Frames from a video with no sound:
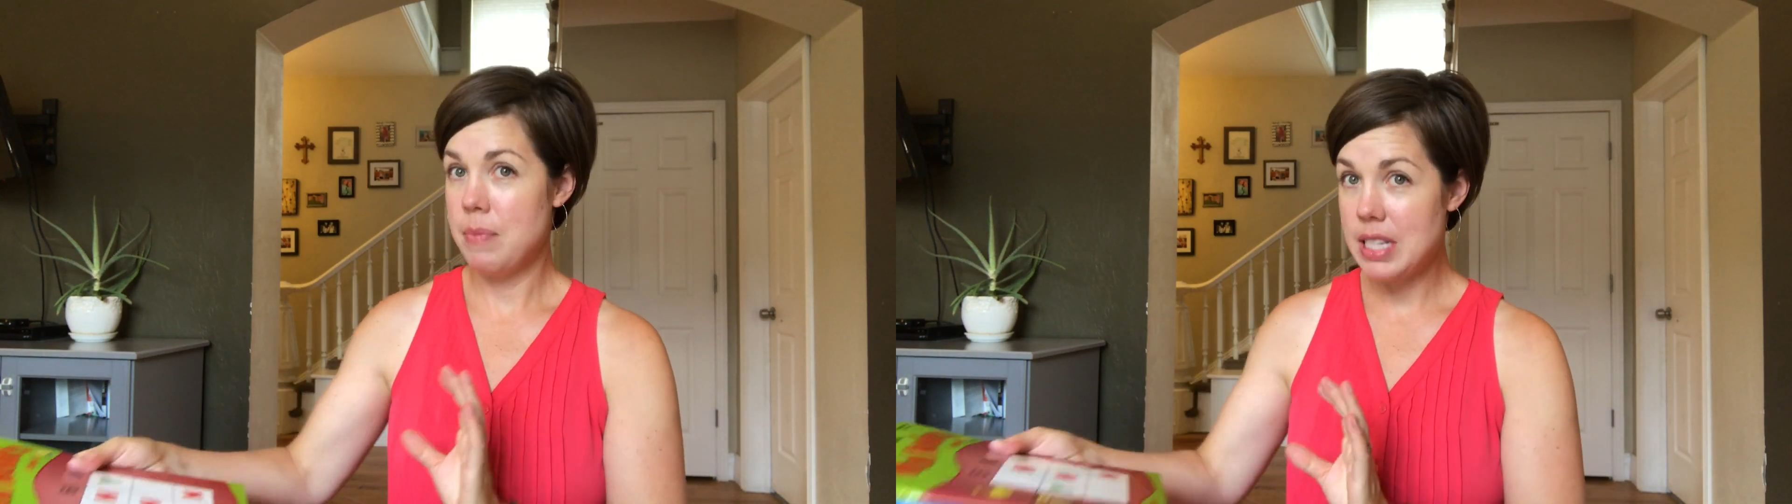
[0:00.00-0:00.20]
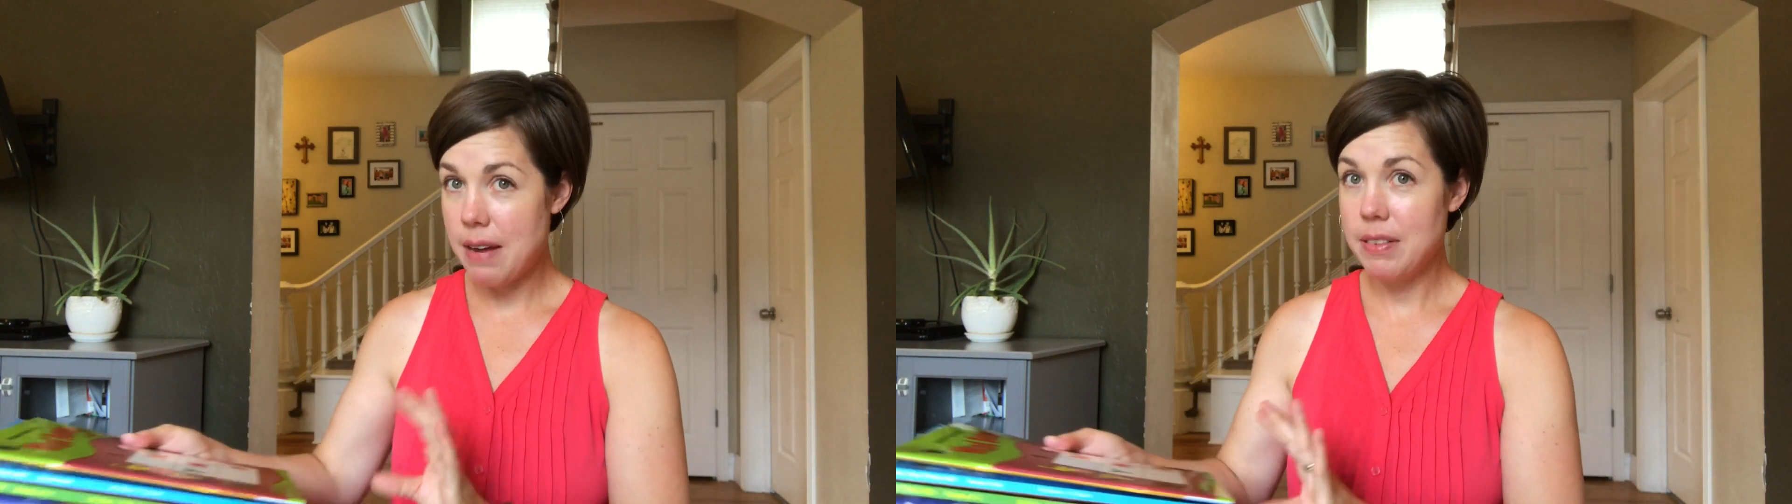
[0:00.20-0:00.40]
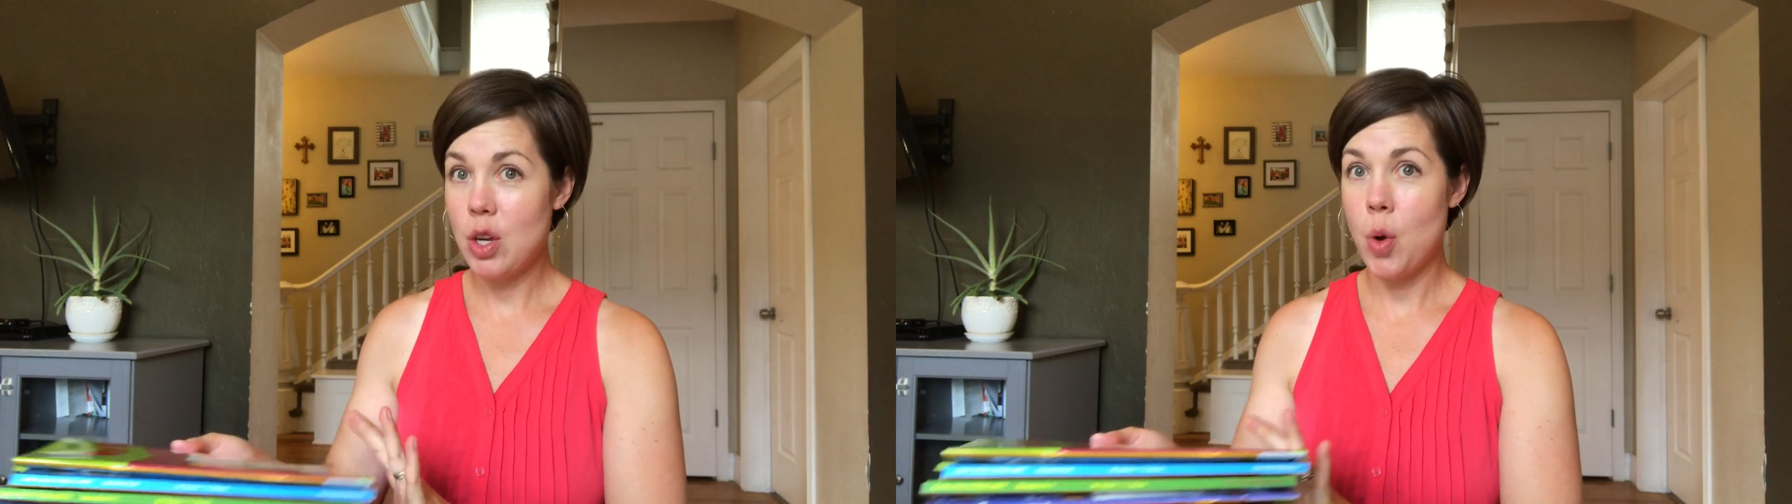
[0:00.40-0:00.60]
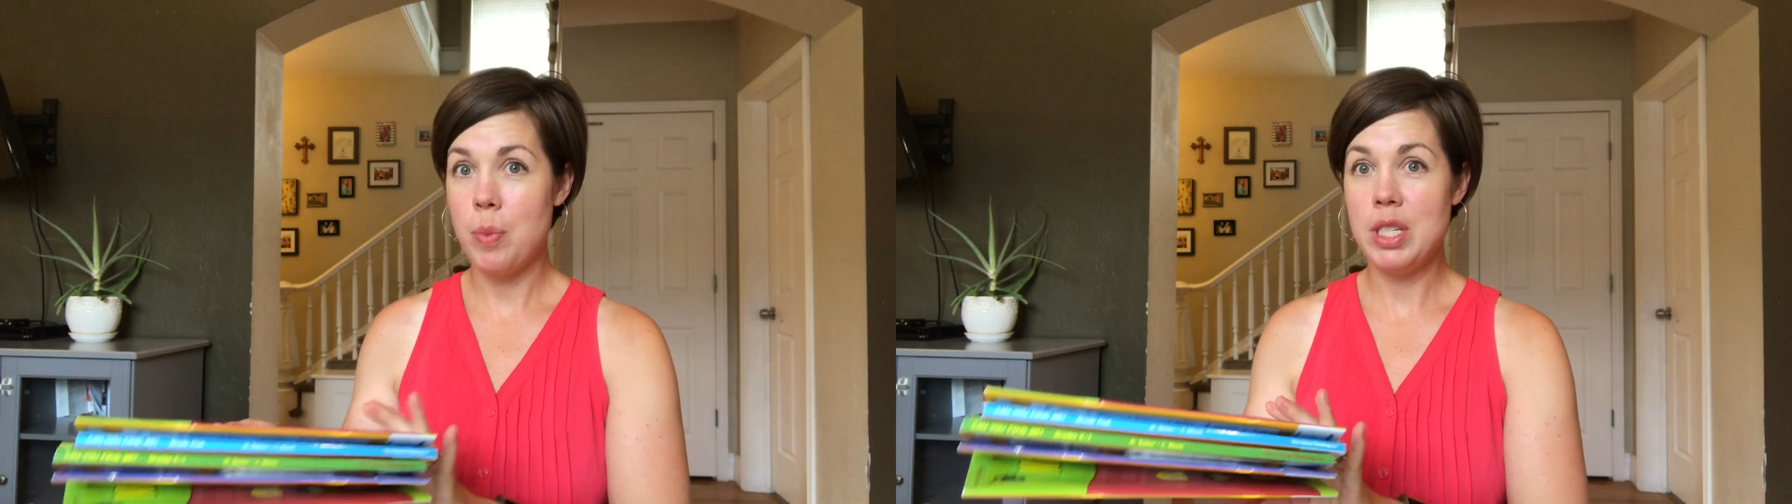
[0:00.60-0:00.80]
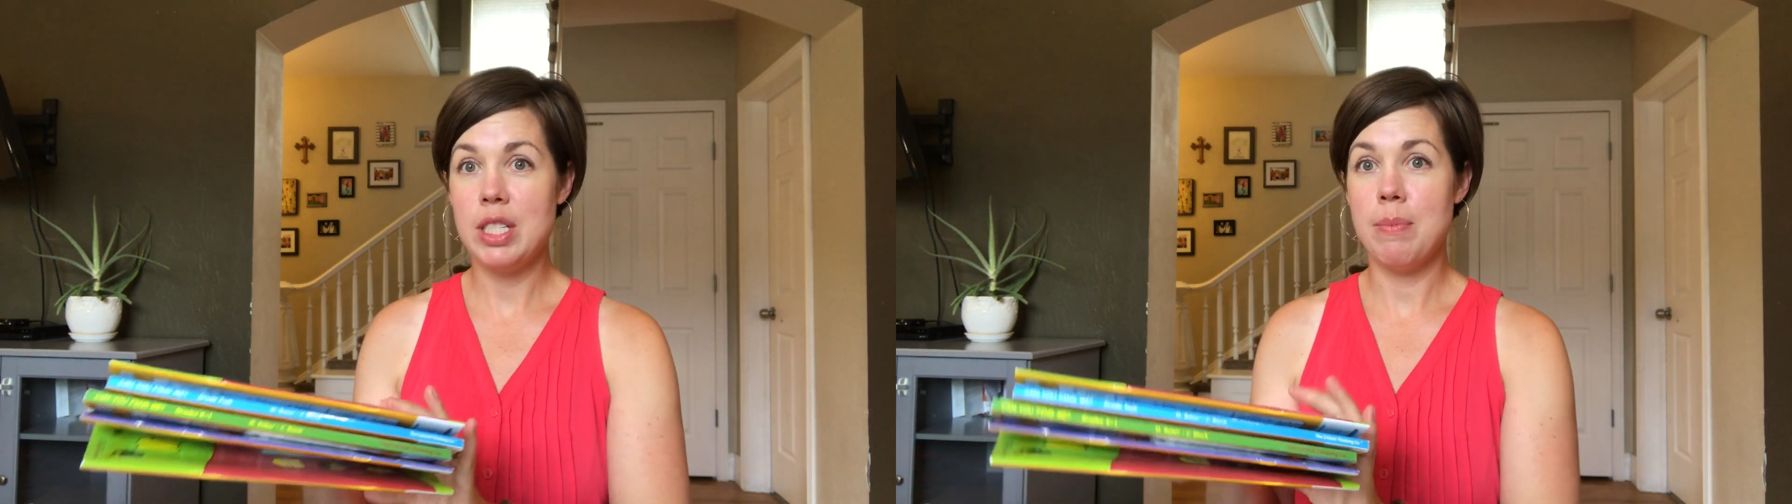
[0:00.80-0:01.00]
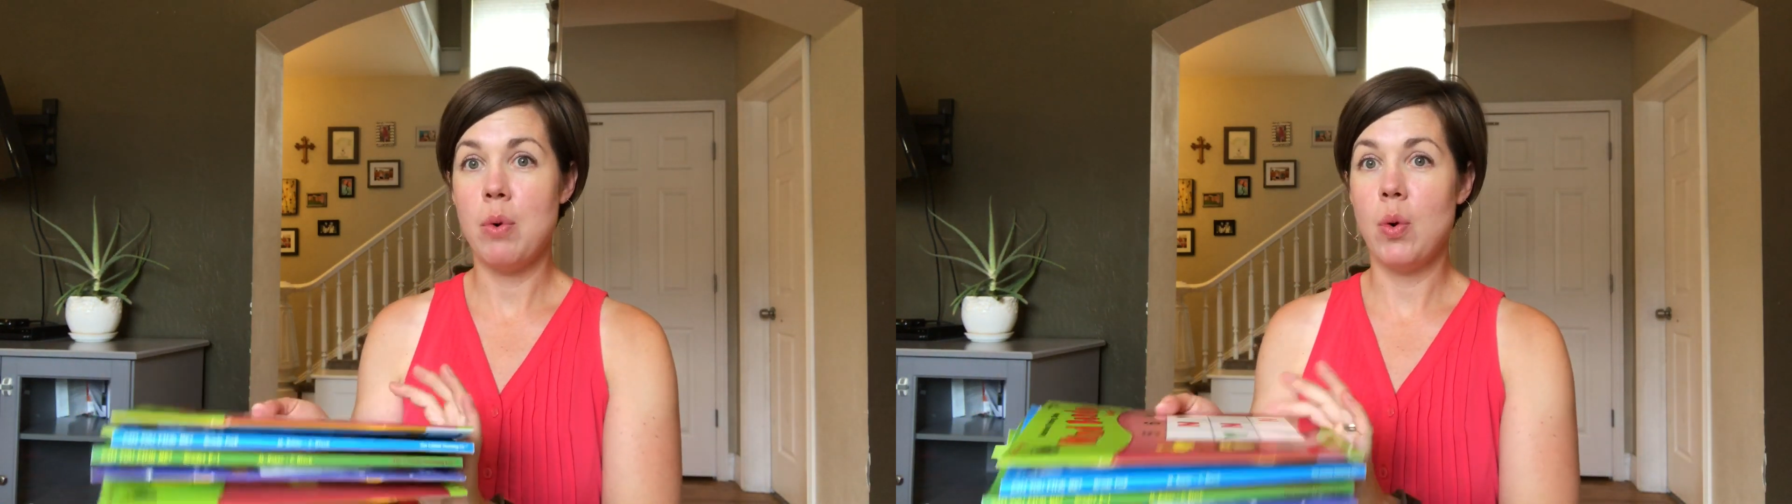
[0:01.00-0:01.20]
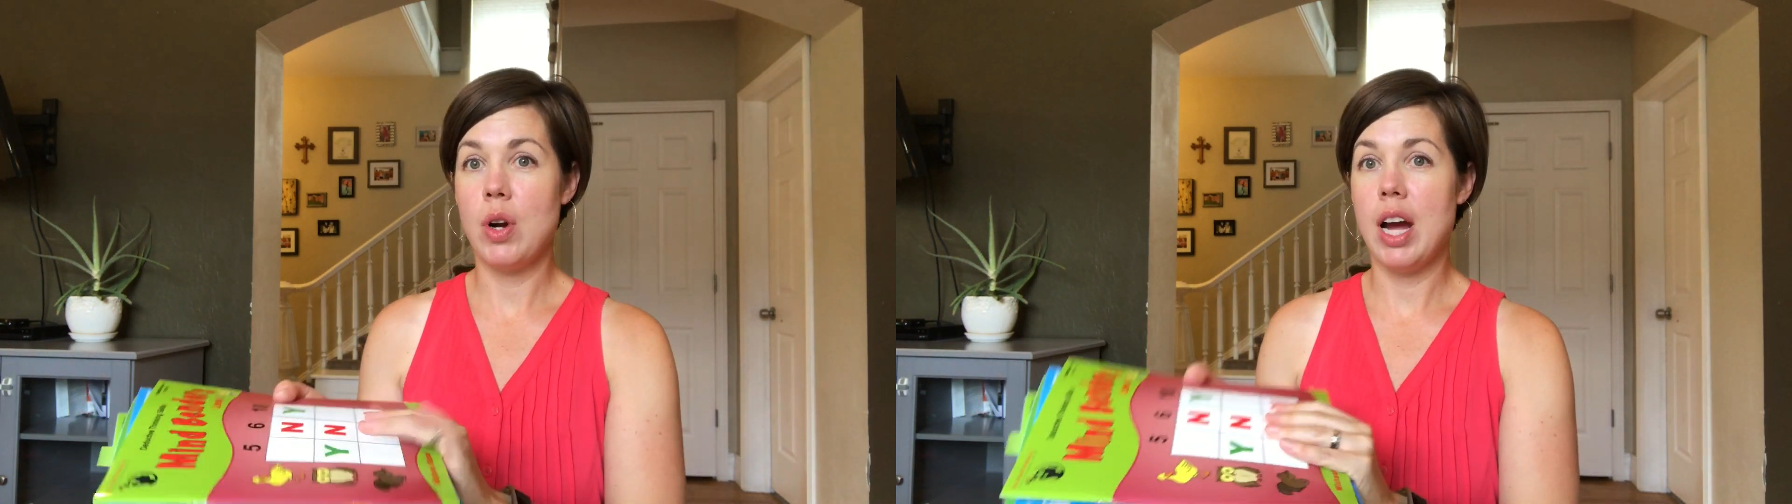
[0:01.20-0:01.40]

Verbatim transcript: definitely open to more.